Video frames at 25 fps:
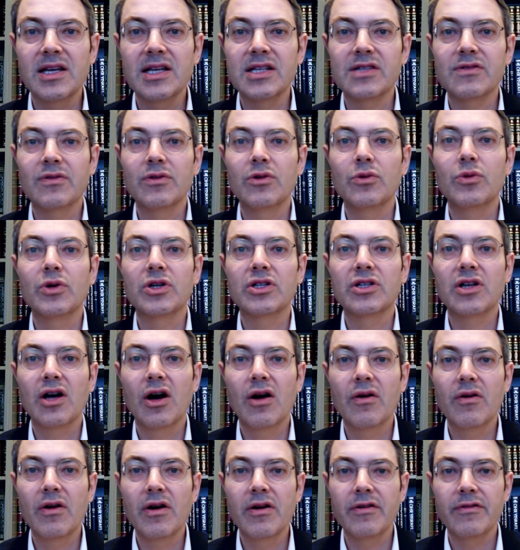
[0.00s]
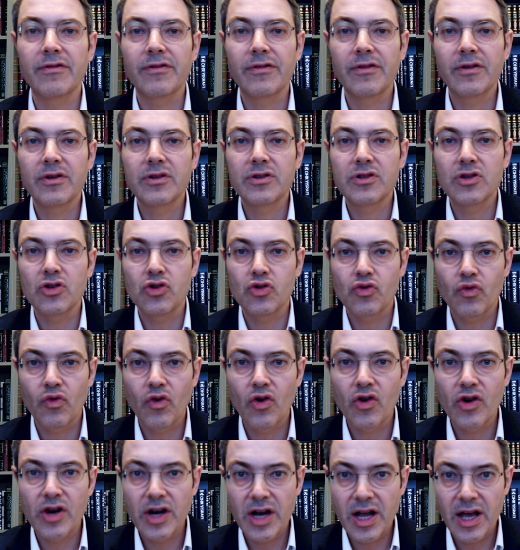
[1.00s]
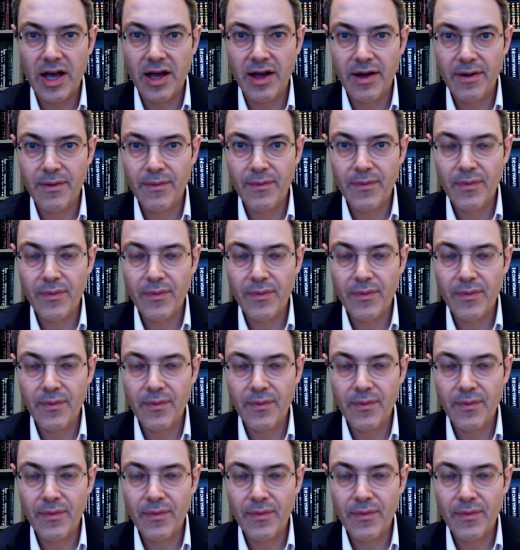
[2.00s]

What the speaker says: It's from the word karov, to draw near.